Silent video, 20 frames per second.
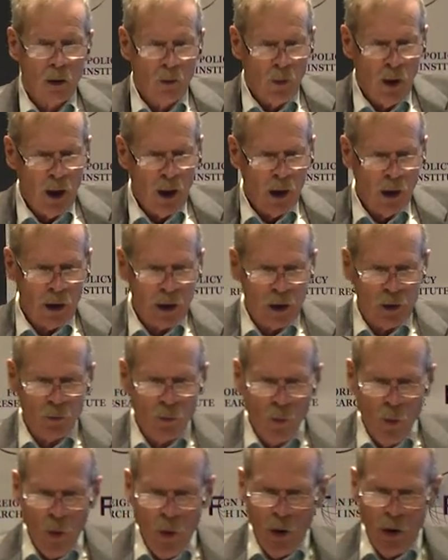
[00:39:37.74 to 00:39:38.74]
Well,
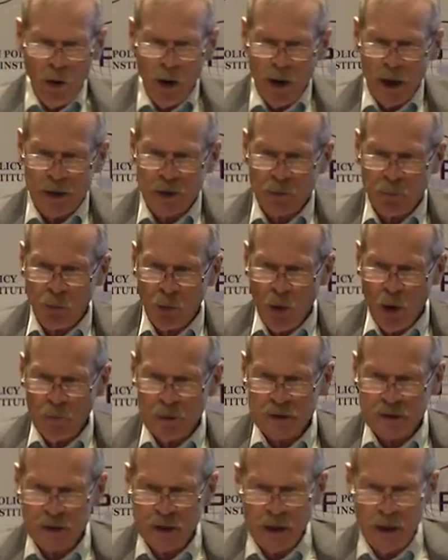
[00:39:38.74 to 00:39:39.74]
in war and
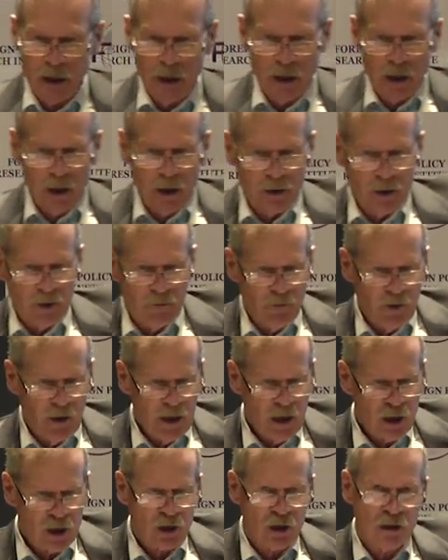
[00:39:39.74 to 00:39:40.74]
diplomacy, the
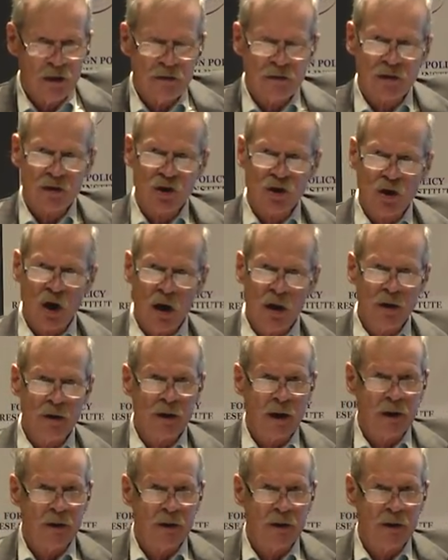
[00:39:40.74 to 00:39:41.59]
Venetians shunned